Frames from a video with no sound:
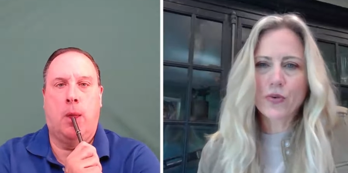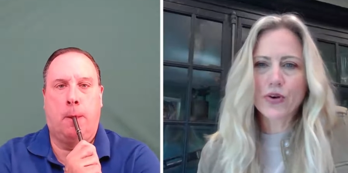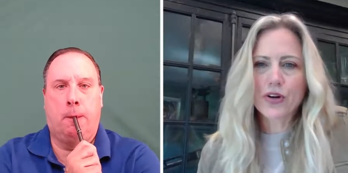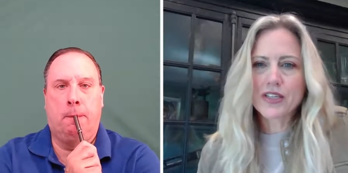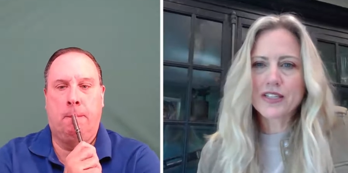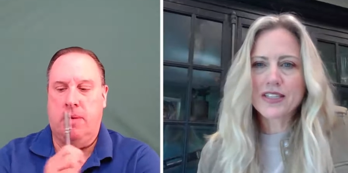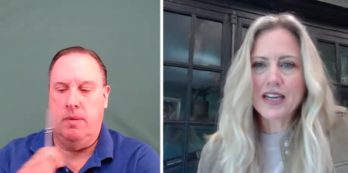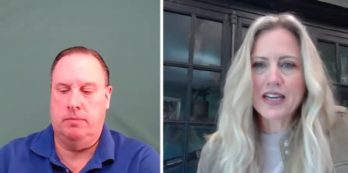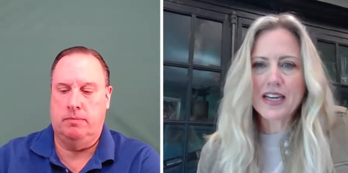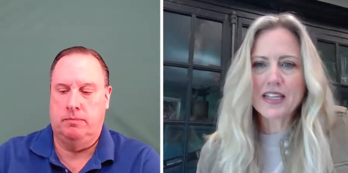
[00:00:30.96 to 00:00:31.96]
Speaker 1: for
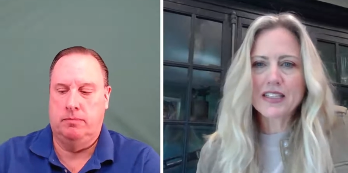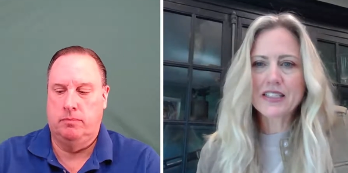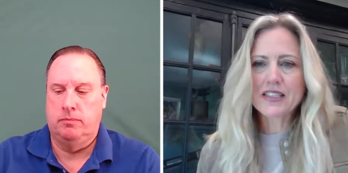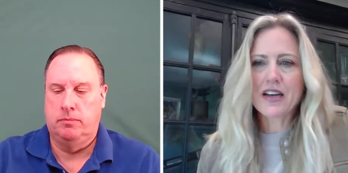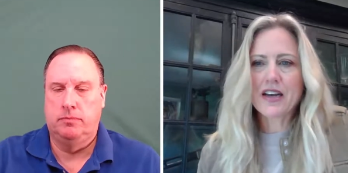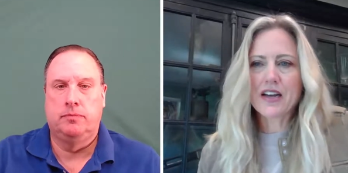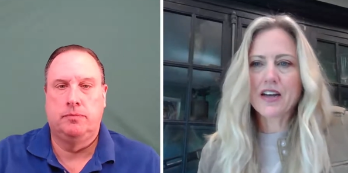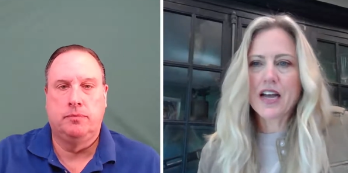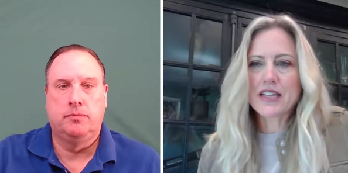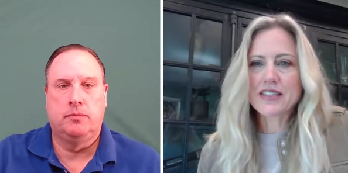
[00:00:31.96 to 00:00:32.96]
decades
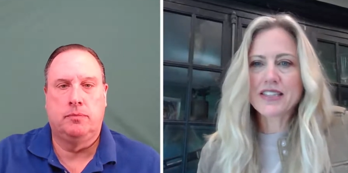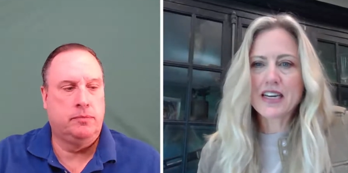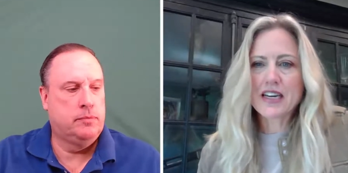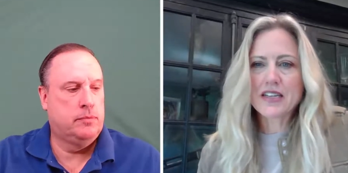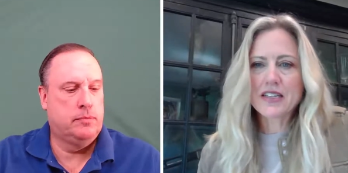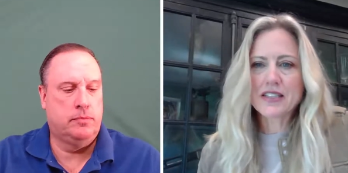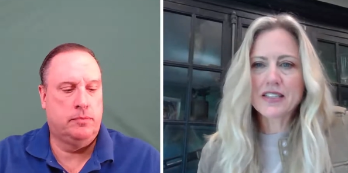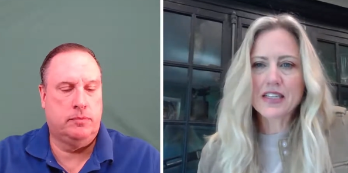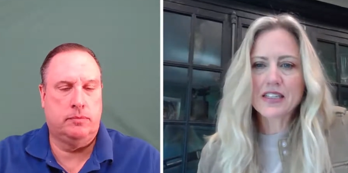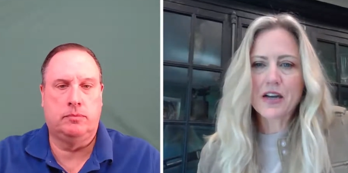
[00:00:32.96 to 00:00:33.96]
uh, as a data and
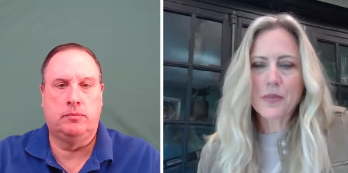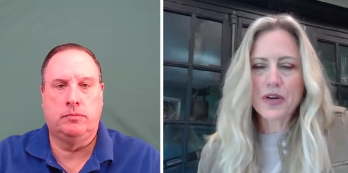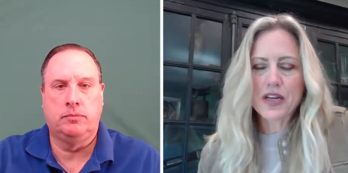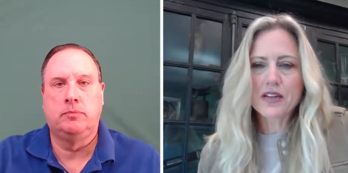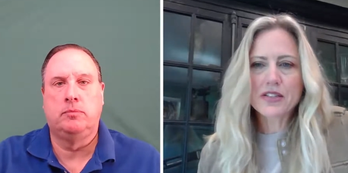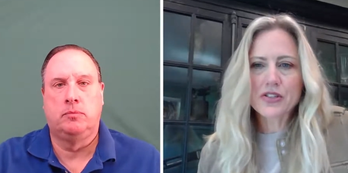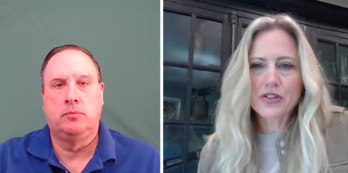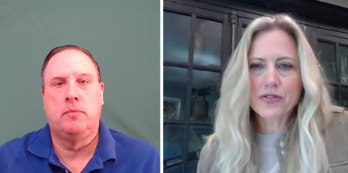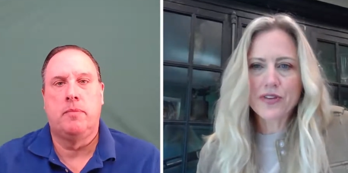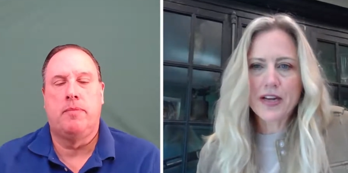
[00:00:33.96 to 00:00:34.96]
insights company,
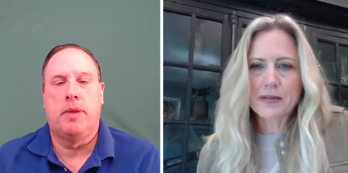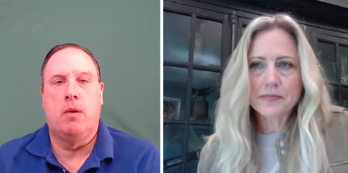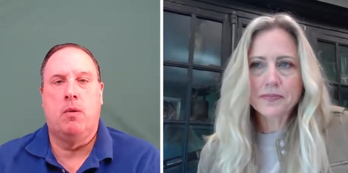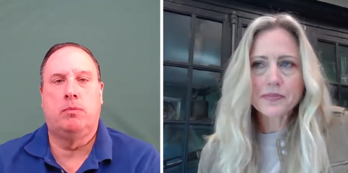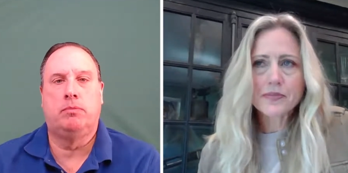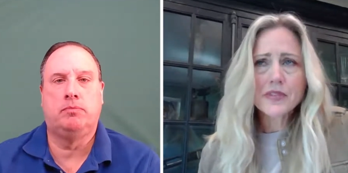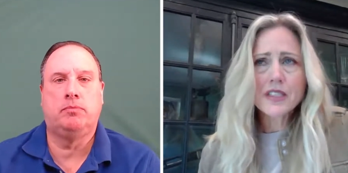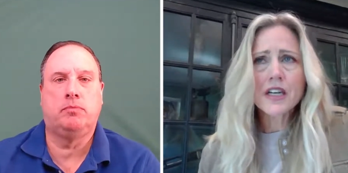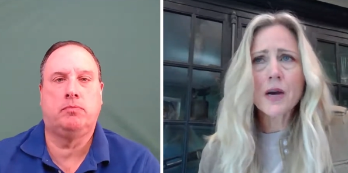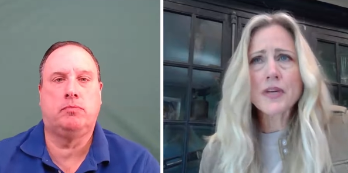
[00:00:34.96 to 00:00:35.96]
serving
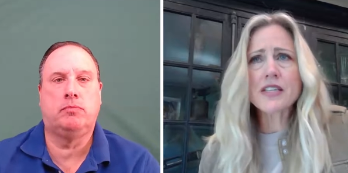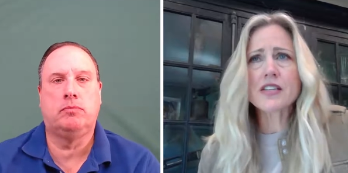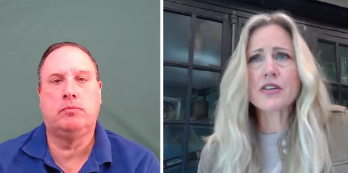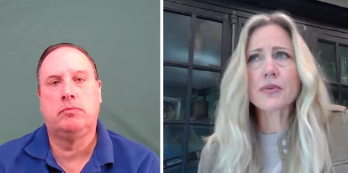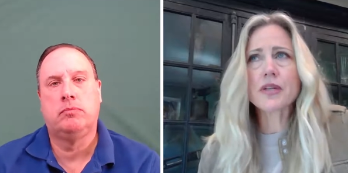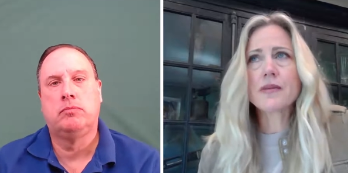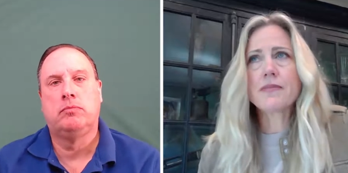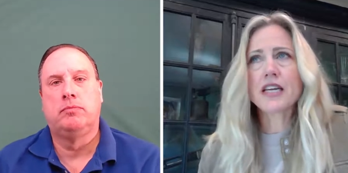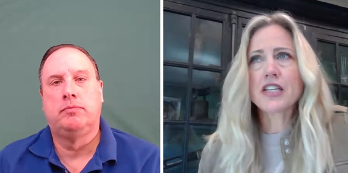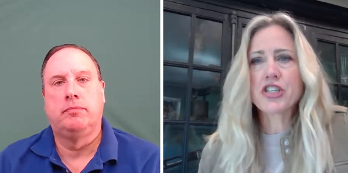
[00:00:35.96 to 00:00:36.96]
companies that are really
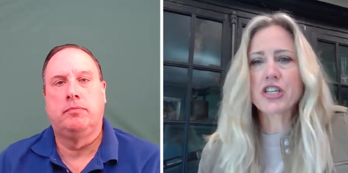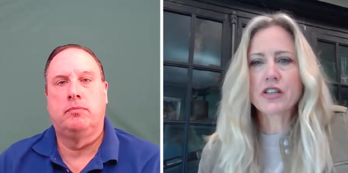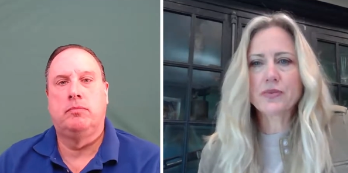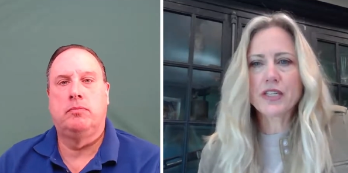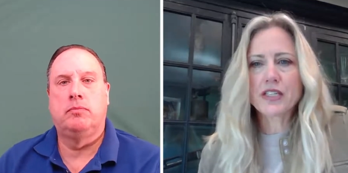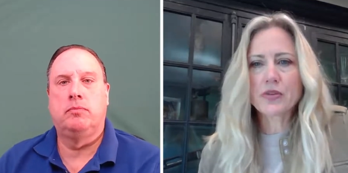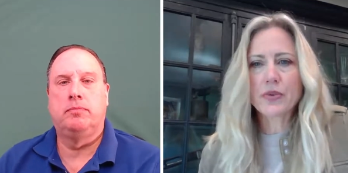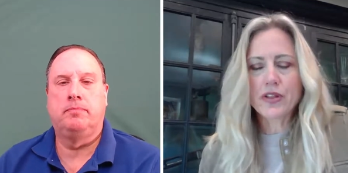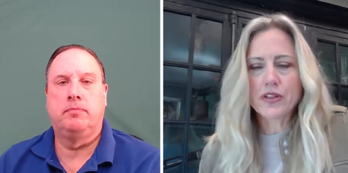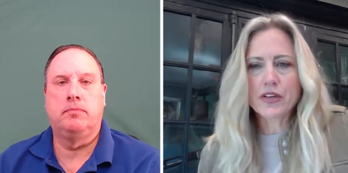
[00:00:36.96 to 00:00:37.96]
managing their
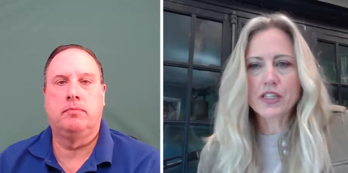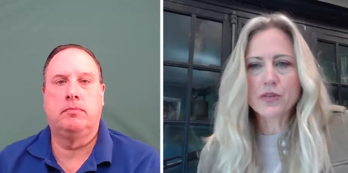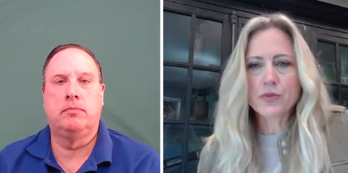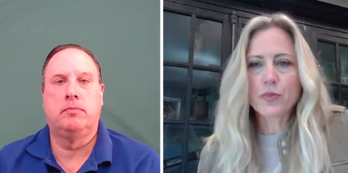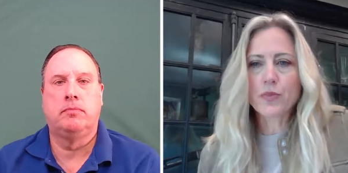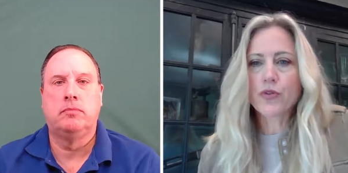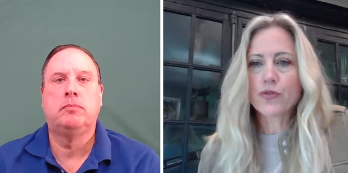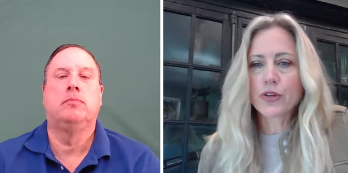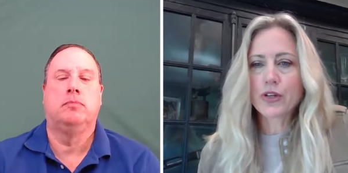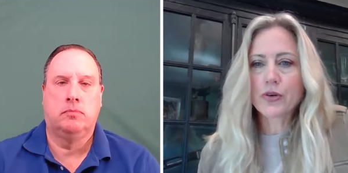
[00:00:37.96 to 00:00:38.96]
risk within their customer
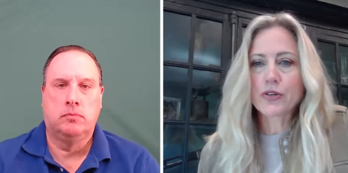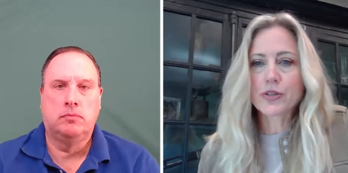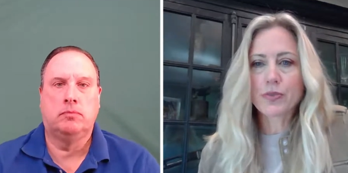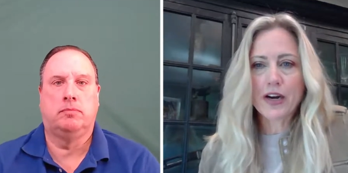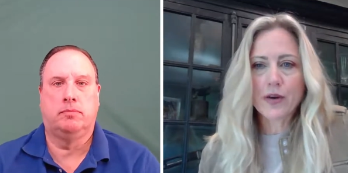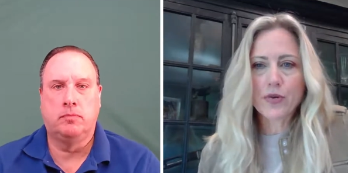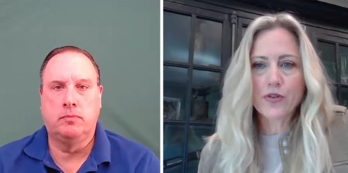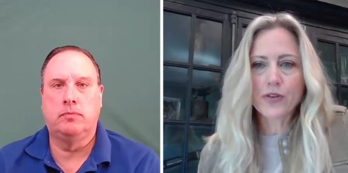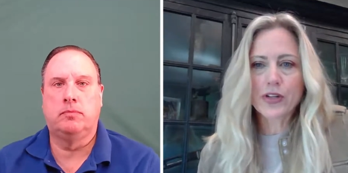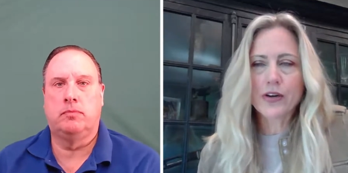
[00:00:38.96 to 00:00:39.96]
portfolio or supplier
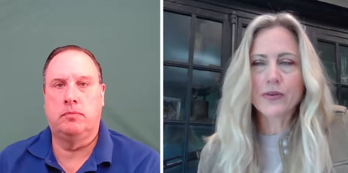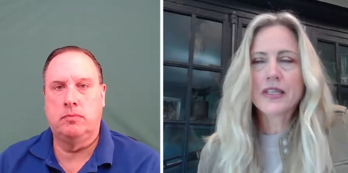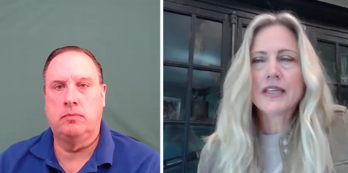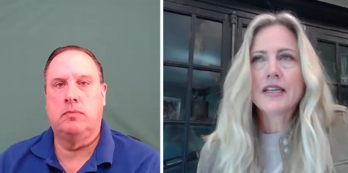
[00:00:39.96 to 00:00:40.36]
portfolio.